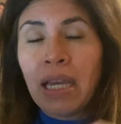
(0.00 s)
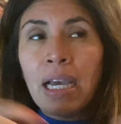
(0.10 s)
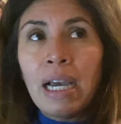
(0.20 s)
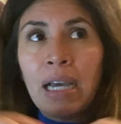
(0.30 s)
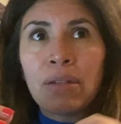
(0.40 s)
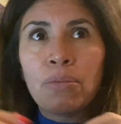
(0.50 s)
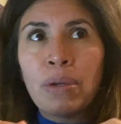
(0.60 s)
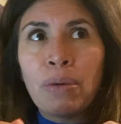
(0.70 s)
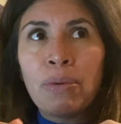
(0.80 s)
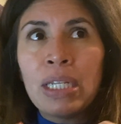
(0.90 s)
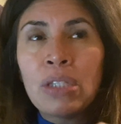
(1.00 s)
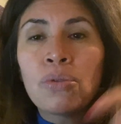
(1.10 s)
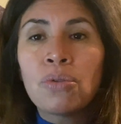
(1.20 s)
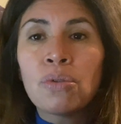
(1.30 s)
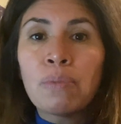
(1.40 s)
and we need to
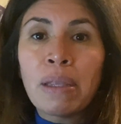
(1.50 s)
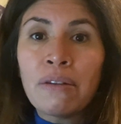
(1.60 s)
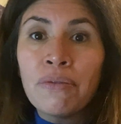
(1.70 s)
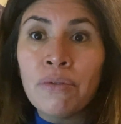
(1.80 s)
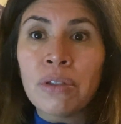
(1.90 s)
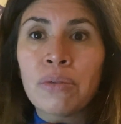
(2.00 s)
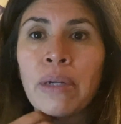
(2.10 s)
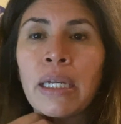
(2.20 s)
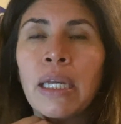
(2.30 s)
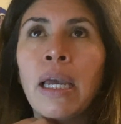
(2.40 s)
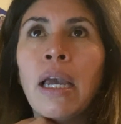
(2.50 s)
choose better food, right?